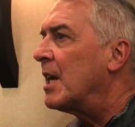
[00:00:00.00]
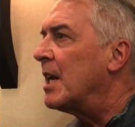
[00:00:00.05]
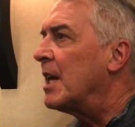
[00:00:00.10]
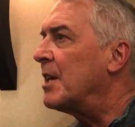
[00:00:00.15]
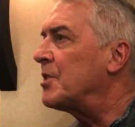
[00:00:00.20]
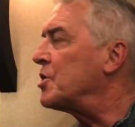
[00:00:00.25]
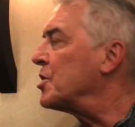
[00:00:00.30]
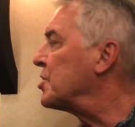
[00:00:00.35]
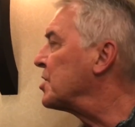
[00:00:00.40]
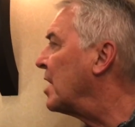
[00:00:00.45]

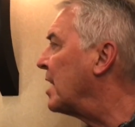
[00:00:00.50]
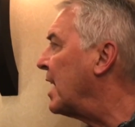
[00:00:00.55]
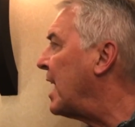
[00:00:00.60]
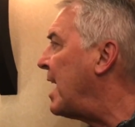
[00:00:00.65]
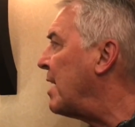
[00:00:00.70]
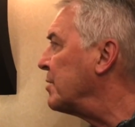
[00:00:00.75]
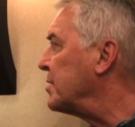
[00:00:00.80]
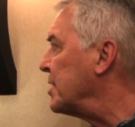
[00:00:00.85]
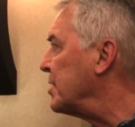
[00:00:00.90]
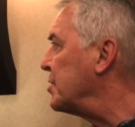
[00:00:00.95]
It just
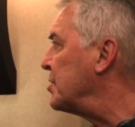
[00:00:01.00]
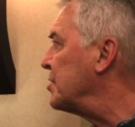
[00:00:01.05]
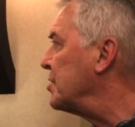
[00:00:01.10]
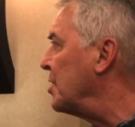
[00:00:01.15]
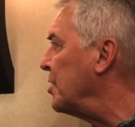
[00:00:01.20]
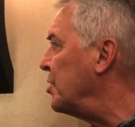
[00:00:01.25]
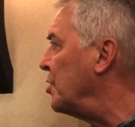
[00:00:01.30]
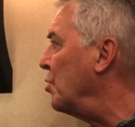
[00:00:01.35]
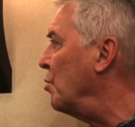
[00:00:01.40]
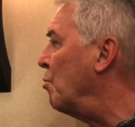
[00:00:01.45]
allows us
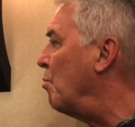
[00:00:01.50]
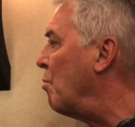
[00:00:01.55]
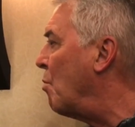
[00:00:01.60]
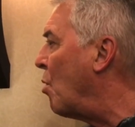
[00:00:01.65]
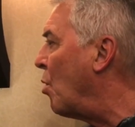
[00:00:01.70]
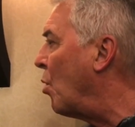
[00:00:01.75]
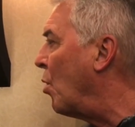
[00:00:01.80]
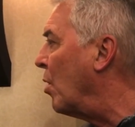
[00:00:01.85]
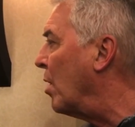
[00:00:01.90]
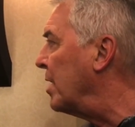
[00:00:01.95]
to do
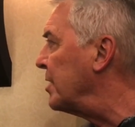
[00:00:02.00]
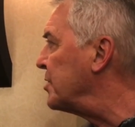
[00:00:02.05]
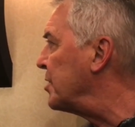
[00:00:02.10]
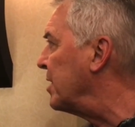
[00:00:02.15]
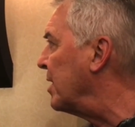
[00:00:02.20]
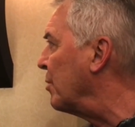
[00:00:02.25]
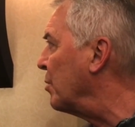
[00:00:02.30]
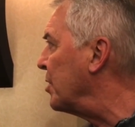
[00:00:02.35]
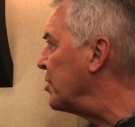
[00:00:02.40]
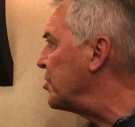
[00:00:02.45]
more so
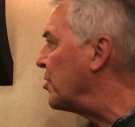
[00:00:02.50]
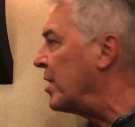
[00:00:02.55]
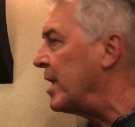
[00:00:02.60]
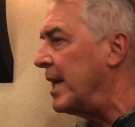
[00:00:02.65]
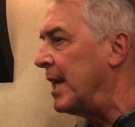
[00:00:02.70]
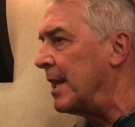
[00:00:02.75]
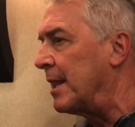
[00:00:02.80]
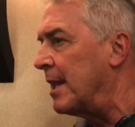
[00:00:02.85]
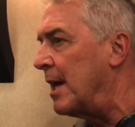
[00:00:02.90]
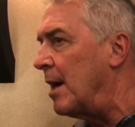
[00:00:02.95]
that we're
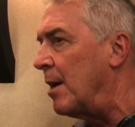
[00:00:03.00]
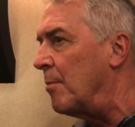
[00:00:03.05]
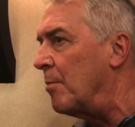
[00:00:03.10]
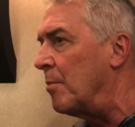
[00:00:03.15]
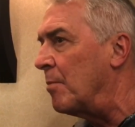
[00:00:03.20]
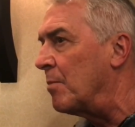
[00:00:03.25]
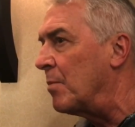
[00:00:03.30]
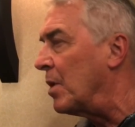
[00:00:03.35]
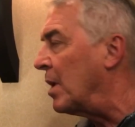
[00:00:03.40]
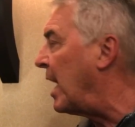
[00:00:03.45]
treating
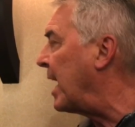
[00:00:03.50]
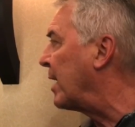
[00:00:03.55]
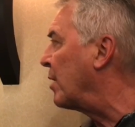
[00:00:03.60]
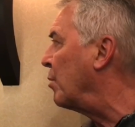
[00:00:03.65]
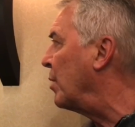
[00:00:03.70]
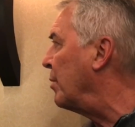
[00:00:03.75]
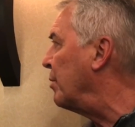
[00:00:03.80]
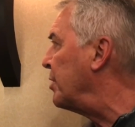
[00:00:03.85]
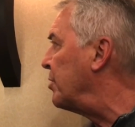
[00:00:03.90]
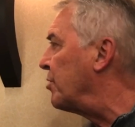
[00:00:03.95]
them
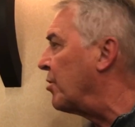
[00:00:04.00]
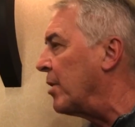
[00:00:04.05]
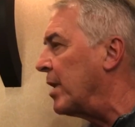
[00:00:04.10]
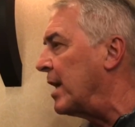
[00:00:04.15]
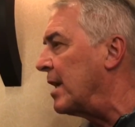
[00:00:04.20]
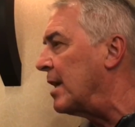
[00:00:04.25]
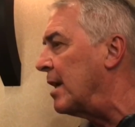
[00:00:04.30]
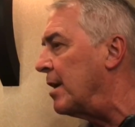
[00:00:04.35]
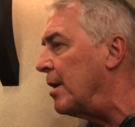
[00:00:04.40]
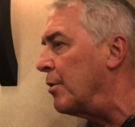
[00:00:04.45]
like we would
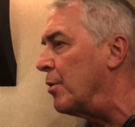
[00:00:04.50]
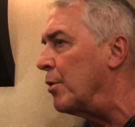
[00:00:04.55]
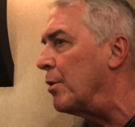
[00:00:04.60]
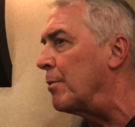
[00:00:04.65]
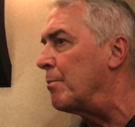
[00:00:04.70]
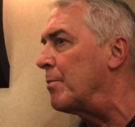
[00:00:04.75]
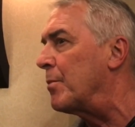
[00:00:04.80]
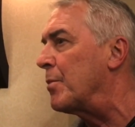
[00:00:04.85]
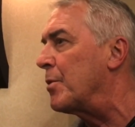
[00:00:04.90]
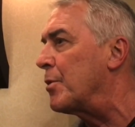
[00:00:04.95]
treat
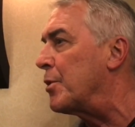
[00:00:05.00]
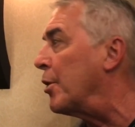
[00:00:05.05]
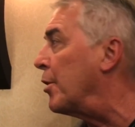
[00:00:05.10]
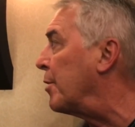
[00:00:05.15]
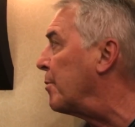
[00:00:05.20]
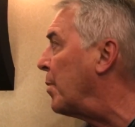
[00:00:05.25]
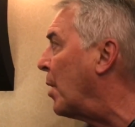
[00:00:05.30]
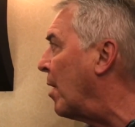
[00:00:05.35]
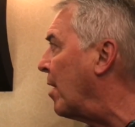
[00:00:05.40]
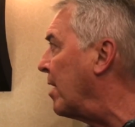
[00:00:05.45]
another
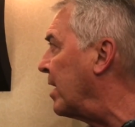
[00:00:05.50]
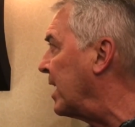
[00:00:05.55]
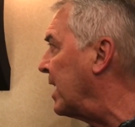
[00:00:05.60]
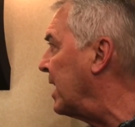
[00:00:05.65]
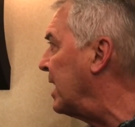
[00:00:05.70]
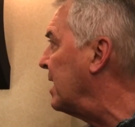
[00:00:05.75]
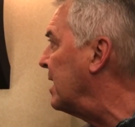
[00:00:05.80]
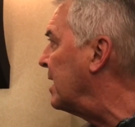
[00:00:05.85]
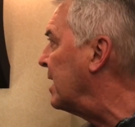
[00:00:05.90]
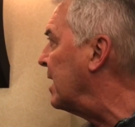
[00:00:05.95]
third
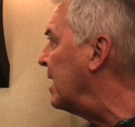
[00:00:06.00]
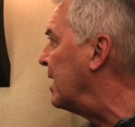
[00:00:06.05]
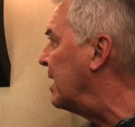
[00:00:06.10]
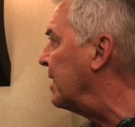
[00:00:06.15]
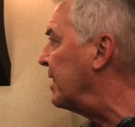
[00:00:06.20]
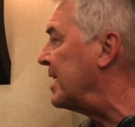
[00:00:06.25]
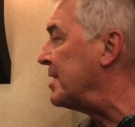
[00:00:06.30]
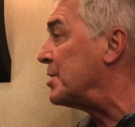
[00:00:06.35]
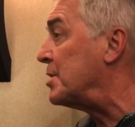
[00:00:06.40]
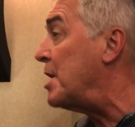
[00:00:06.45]
party
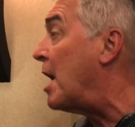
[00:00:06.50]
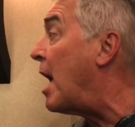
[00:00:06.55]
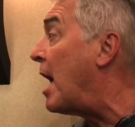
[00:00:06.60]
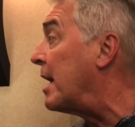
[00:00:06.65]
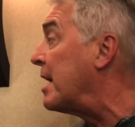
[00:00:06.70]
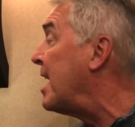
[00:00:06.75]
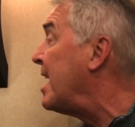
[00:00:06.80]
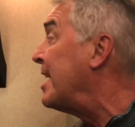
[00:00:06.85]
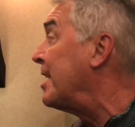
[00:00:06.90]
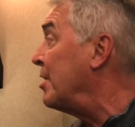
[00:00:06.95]
that's
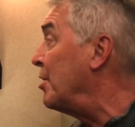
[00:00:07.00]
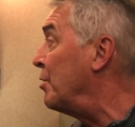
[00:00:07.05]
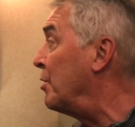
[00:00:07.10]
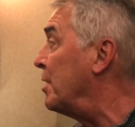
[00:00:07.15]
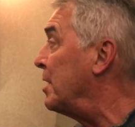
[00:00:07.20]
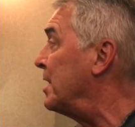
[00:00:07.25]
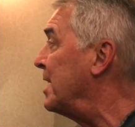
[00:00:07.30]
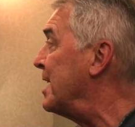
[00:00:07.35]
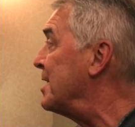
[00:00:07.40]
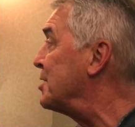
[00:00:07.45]
not, you know,
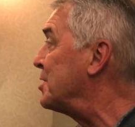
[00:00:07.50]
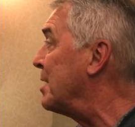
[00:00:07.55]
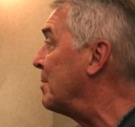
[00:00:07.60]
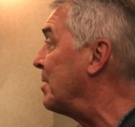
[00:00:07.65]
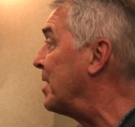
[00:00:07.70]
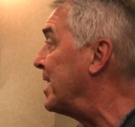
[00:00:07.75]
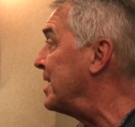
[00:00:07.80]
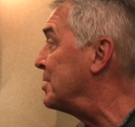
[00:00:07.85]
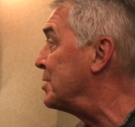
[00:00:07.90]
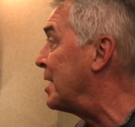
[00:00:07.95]
the
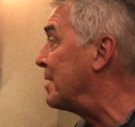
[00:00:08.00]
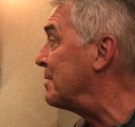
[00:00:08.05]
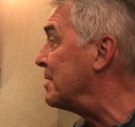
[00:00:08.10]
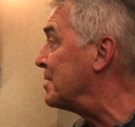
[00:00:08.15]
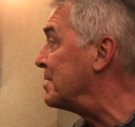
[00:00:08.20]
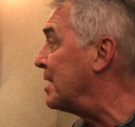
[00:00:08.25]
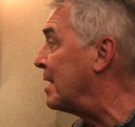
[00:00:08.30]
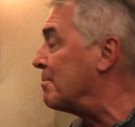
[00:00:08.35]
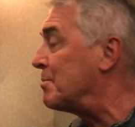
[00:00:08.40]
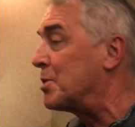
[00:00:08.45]
NCAA set
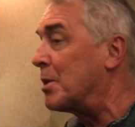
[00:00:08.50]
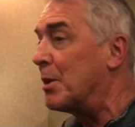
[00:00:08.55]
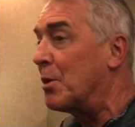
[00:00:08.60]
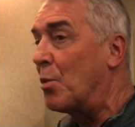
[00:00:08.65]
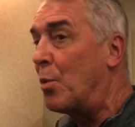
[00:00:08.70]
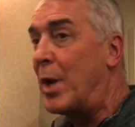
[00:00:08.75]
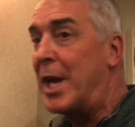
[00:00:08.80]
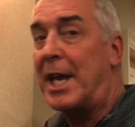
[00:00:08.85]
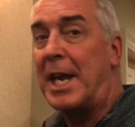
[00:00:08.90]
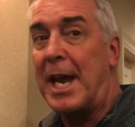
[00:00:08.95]
this up so
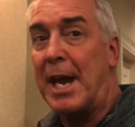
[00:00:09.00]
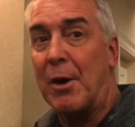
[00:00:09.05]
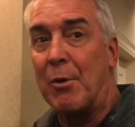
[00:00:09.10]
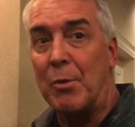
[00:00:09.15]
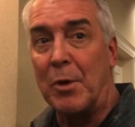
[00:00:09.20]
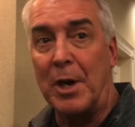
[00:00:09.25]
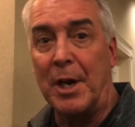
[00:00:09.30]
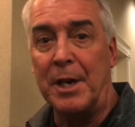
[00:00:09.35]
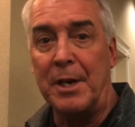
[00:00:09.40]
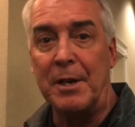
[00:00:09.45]
that we can't
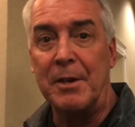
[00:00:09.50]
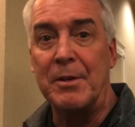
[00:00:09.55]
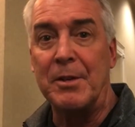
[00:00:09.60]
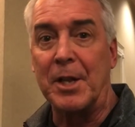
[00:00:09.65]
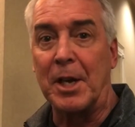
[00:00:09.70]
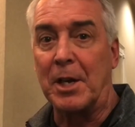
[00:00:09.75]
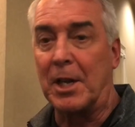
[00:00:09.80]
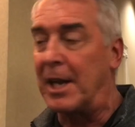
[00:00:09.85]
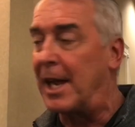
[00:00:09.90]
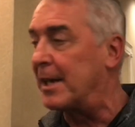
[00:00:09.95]
run
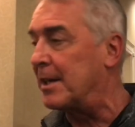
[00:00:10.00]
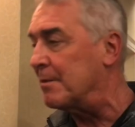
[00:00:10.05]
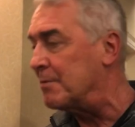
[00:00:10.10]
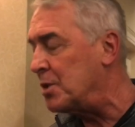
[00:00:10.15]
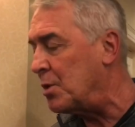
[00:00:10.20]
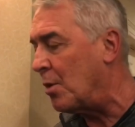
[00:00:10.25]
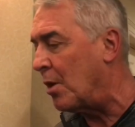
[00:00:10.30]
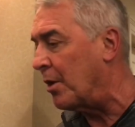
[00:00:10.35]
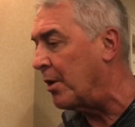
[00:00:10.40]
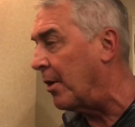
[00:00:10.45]
the
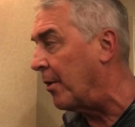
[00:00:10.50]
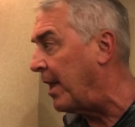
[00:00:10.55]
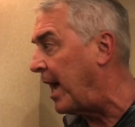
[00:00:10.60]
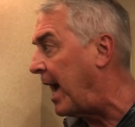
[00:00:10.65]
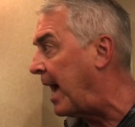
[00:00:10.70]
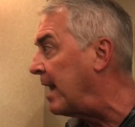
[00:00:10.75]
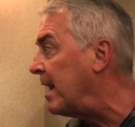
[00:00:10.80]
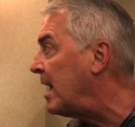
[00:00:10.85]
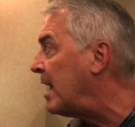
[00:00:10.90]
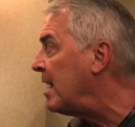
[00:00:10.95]
collectors. You all know
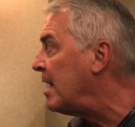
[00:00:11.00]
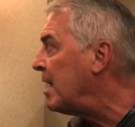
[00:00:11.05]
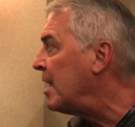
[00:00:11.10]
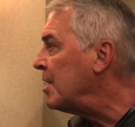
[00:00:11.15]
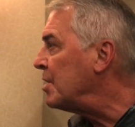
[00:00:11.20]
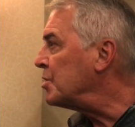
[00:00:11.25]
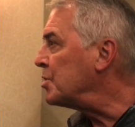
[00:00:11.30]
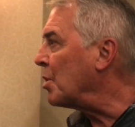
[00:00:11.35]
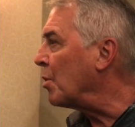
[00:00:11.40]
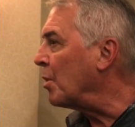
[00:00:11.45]
that.
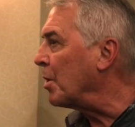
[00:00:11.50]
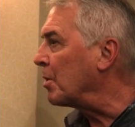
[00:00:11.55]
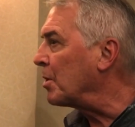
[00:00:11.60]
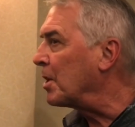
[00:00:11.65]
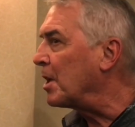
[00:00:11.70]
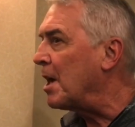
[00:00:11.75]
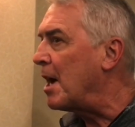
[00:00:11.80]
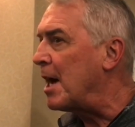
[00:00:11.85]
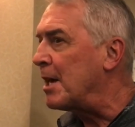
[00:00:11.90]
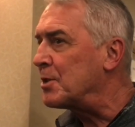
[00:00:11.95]
So we're
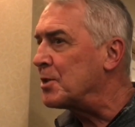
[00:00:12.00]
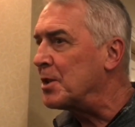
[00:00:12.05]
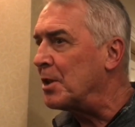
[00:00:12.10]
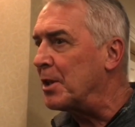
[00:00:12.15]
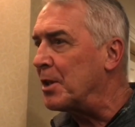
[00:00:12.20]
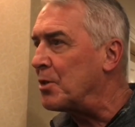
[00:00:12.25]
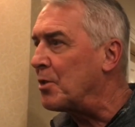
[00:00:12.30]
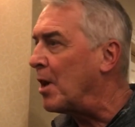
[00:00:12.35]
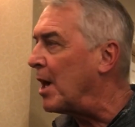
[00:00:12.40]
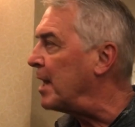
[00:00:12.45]

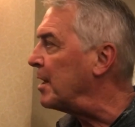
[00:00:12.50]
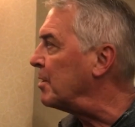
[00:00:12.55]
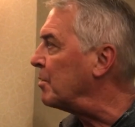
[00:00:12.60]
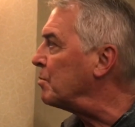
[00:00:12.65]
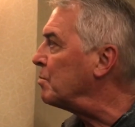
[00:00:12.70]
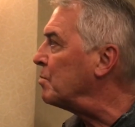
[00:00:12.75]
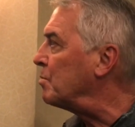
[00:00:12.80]
constantly trying to